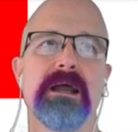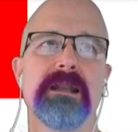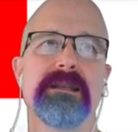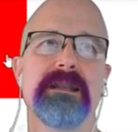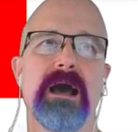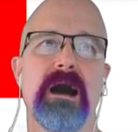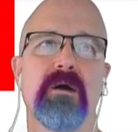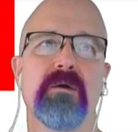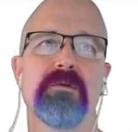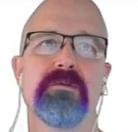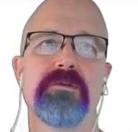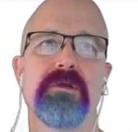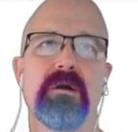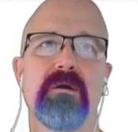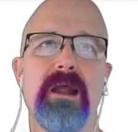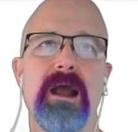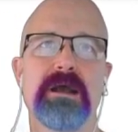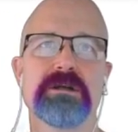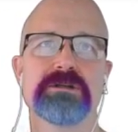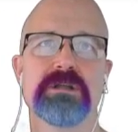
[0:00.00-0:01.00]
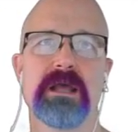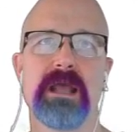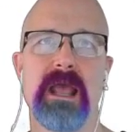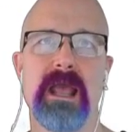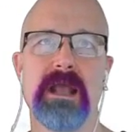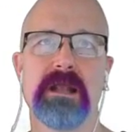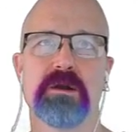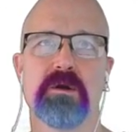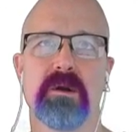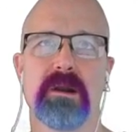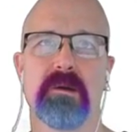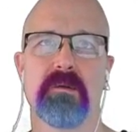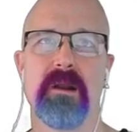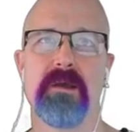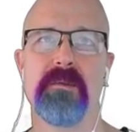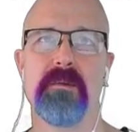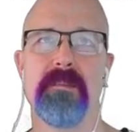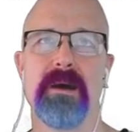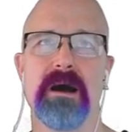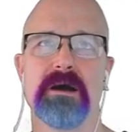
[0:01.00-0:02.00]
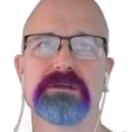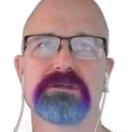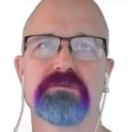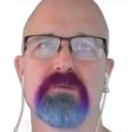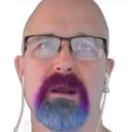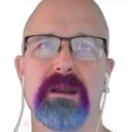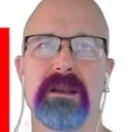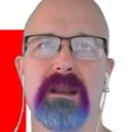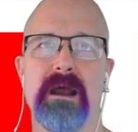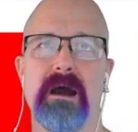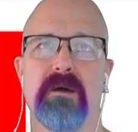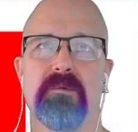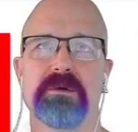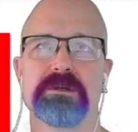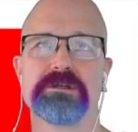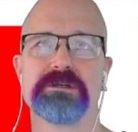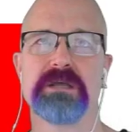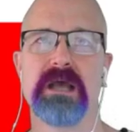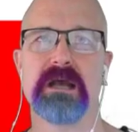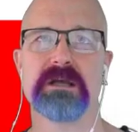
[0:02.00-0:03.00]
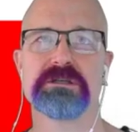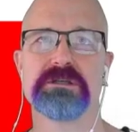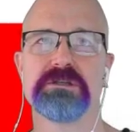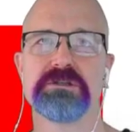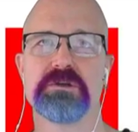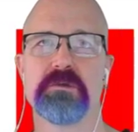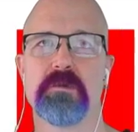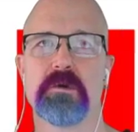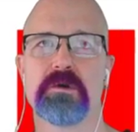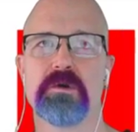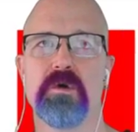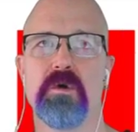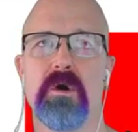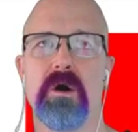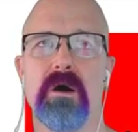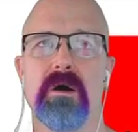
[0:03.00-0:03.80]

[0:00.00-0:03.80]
Now, they're actually anchoring around the mouse right now, which is actually super cool.